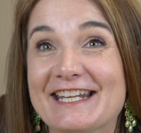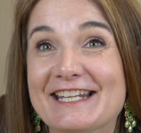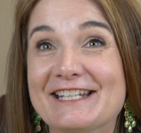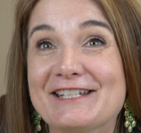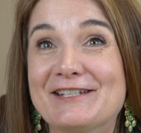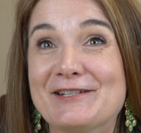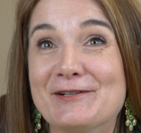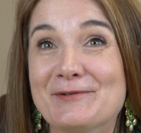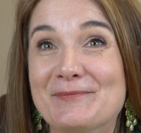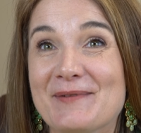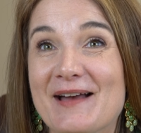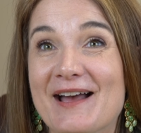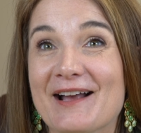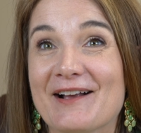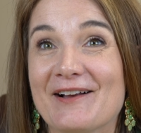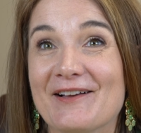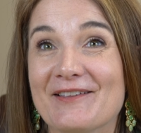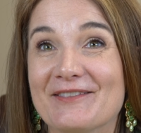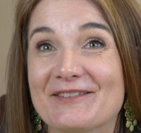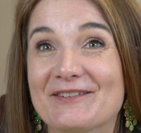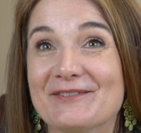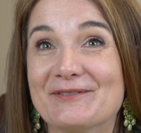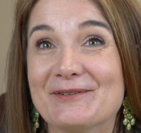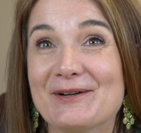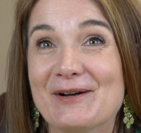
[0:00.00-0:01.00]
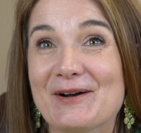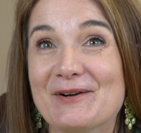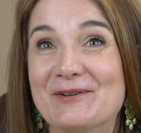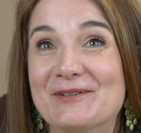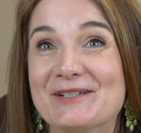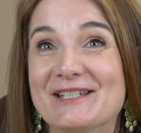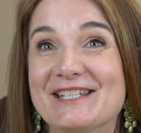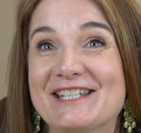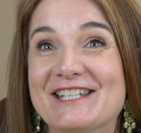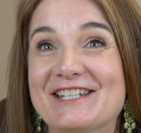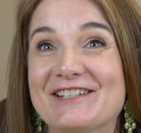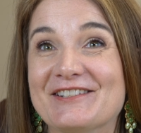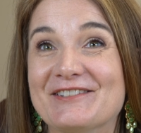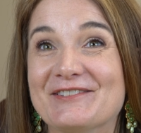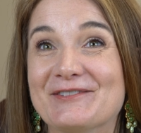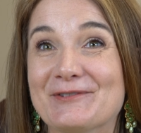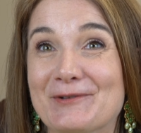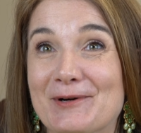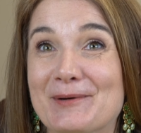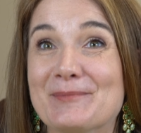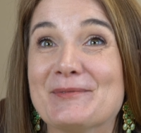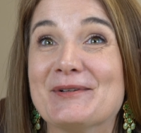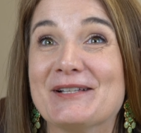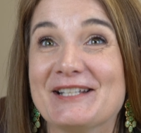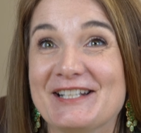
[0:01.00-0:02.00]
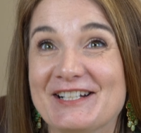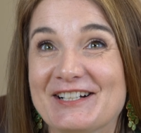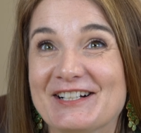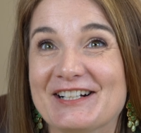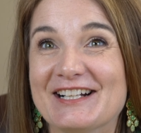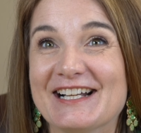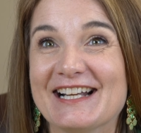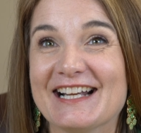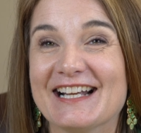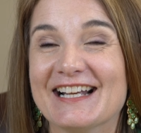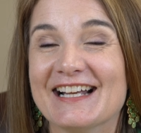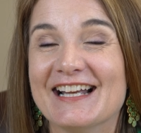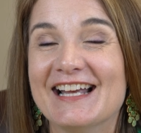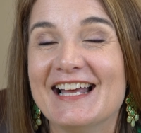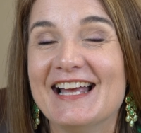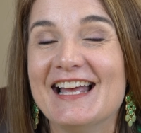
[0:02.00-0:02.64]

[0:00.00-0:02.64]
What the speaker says: get you back on the road to normal hearing.